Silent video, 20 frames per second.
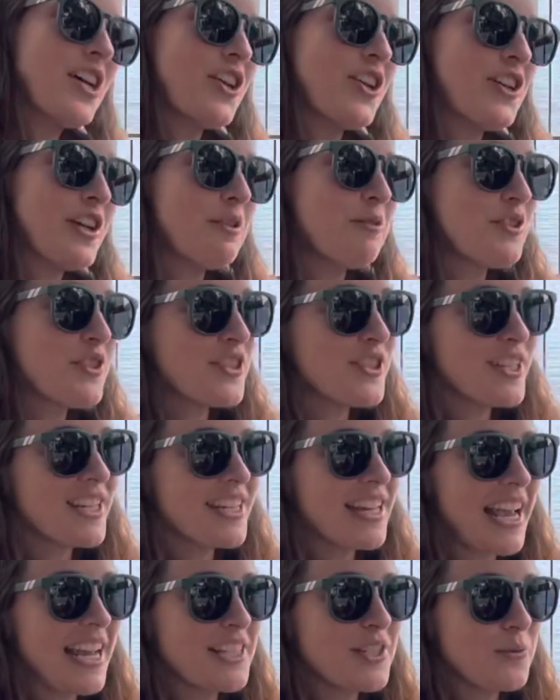and it was just a
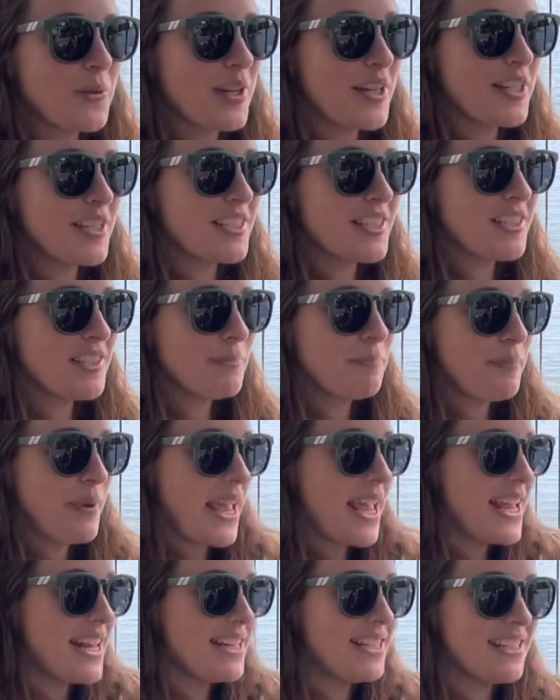nice way to
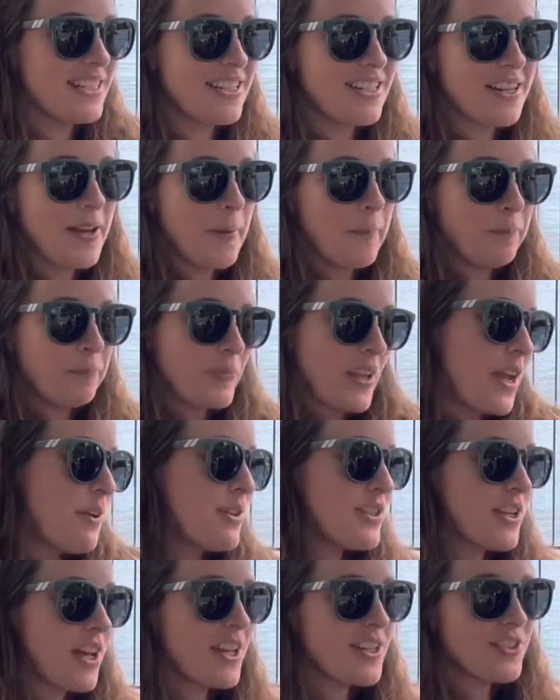spend. It
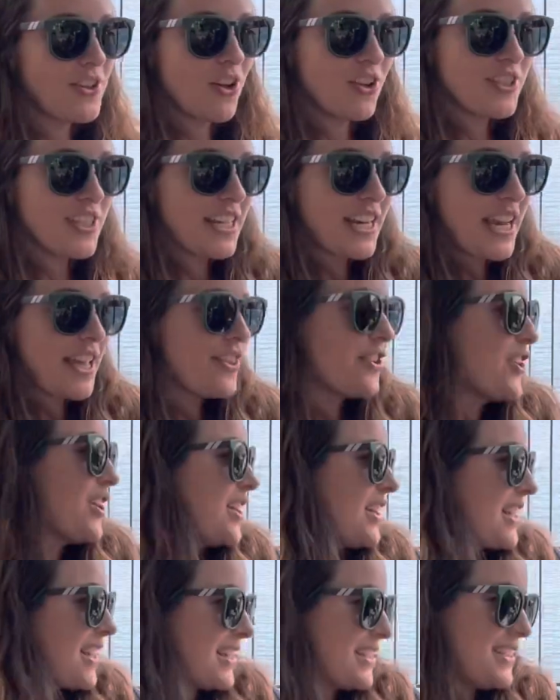was us all together in
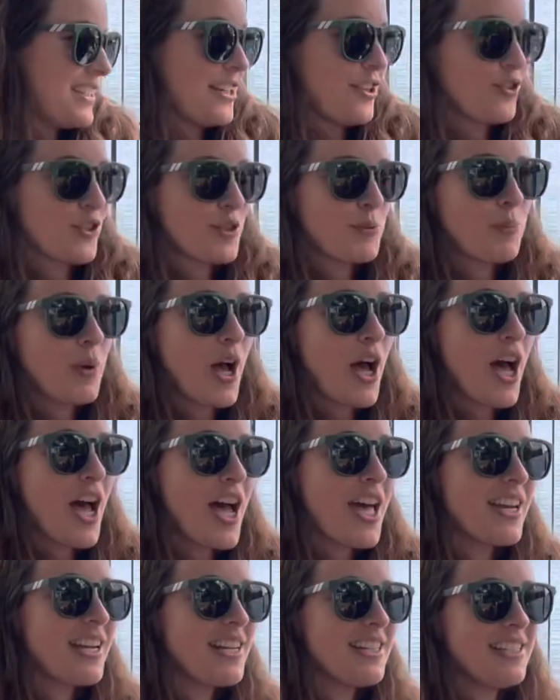like a single
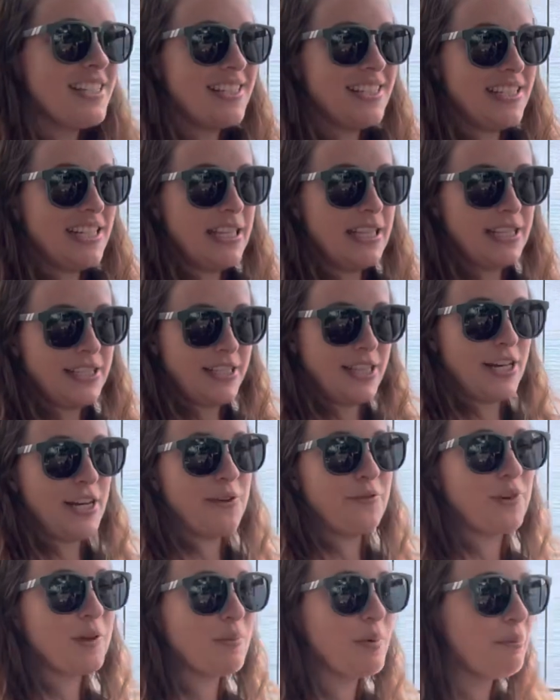spot, and to see the city
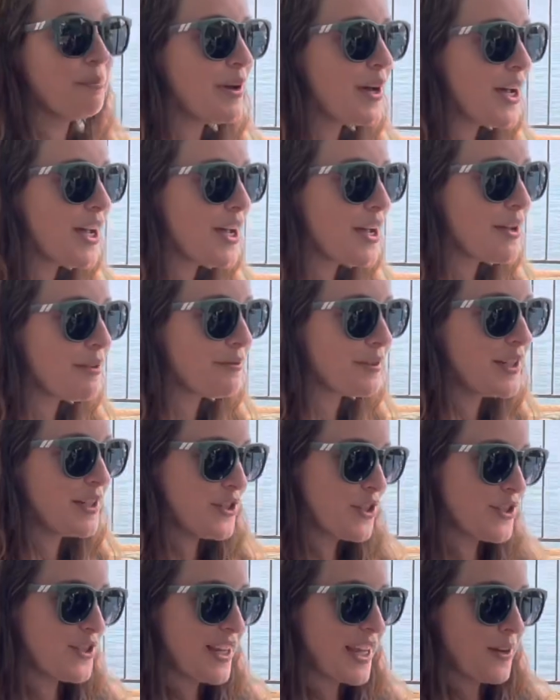from above, and
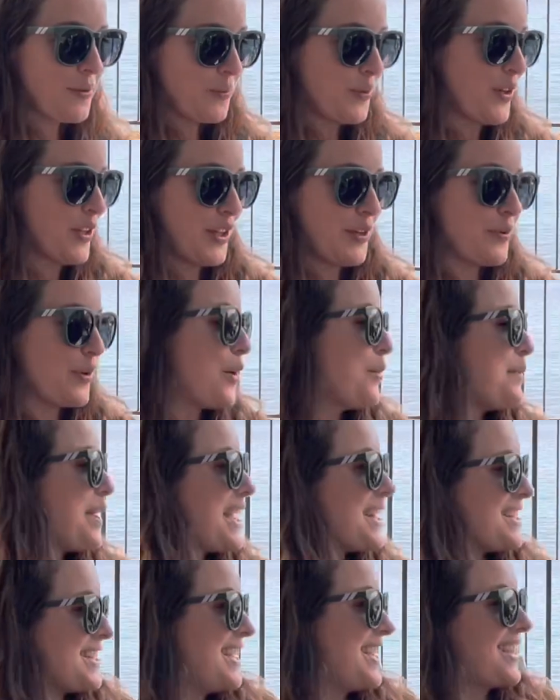just like really
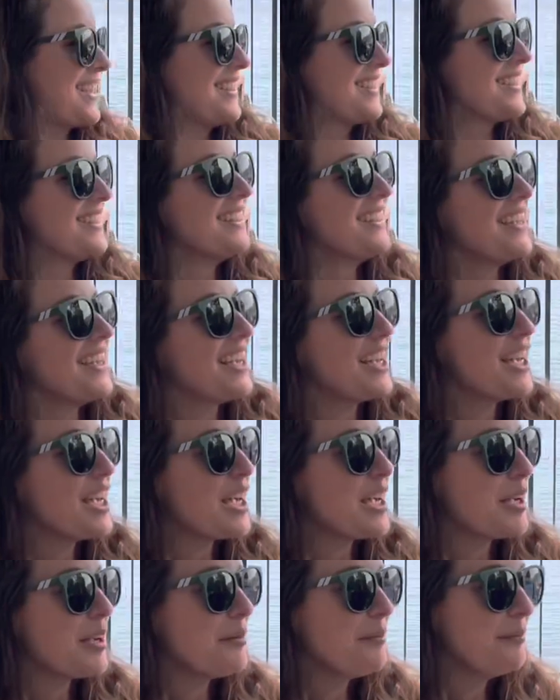romantic
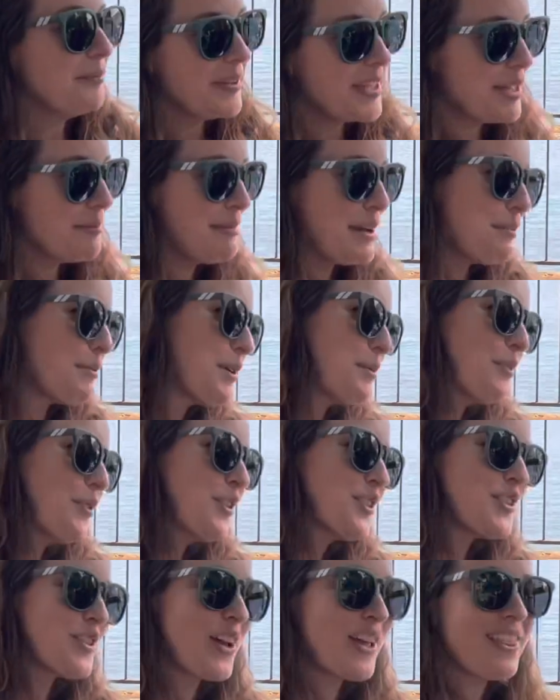and memorable.
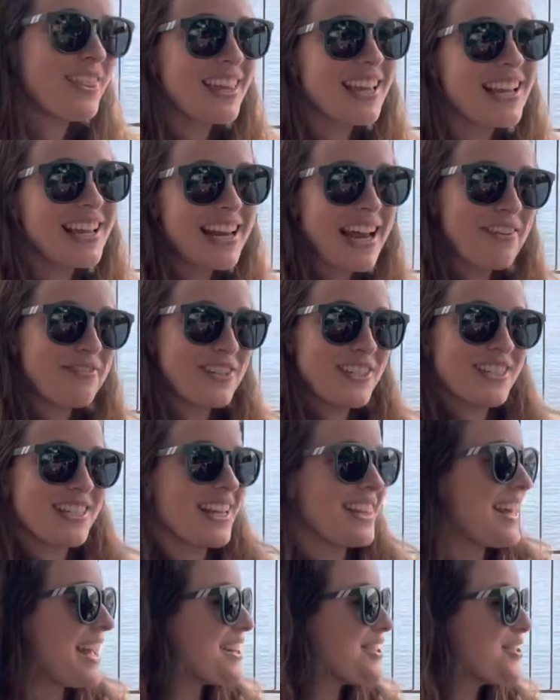So I think I'd have to say
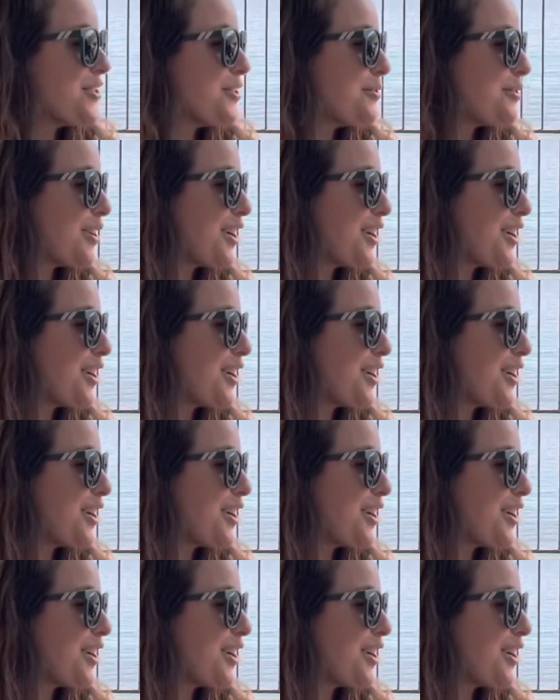that so far.